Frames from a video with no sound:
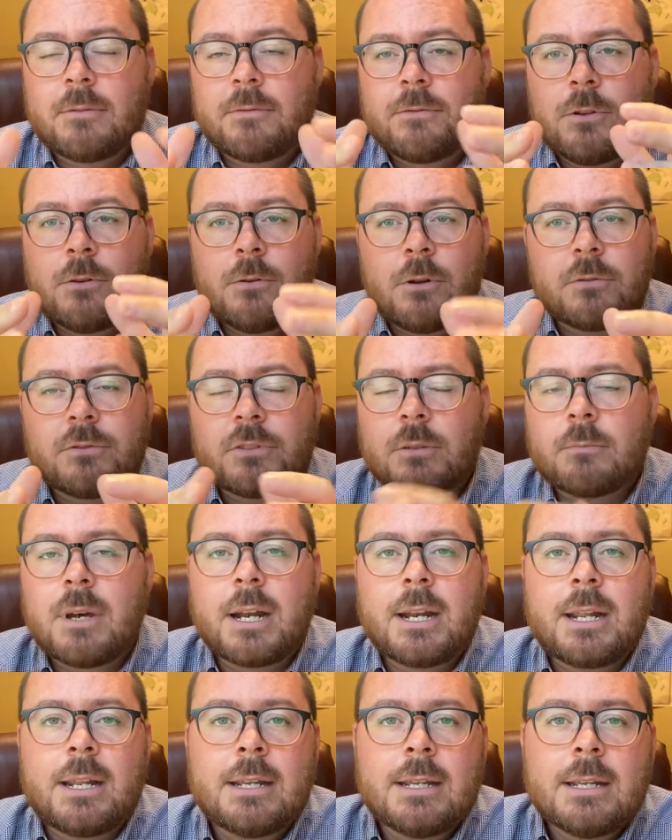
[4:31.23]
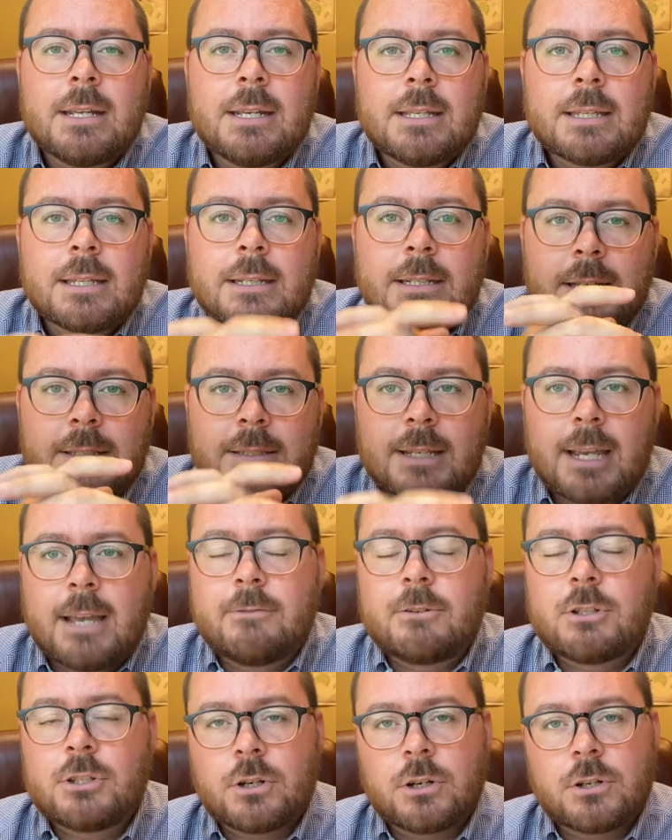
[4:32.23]
If you know somebody that doesn't
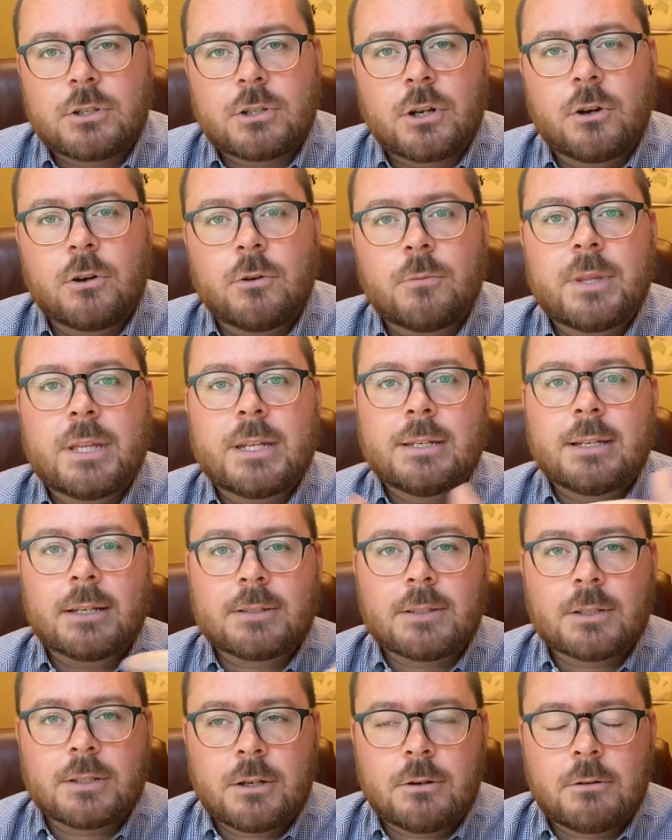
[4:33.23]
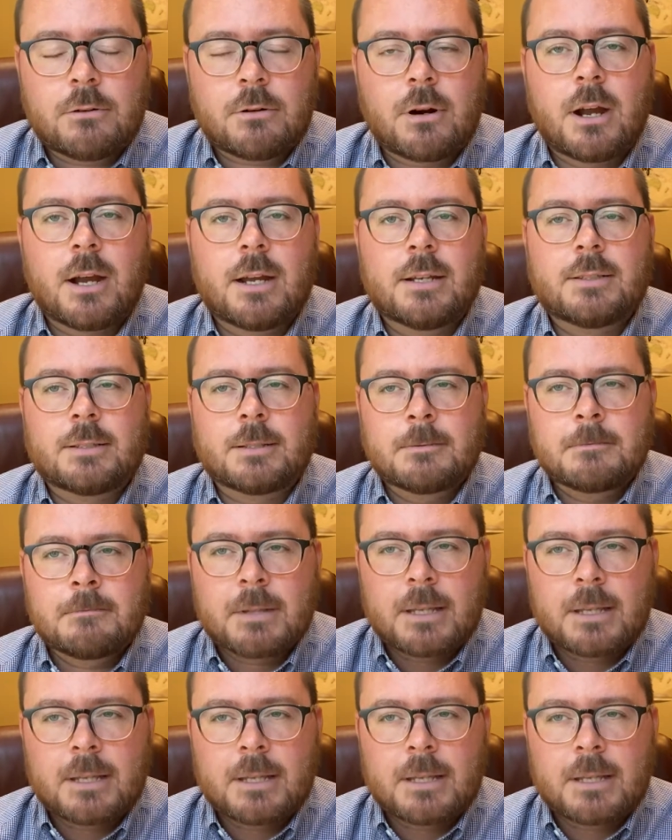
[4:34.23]
have a church home, that doesn't know Christ,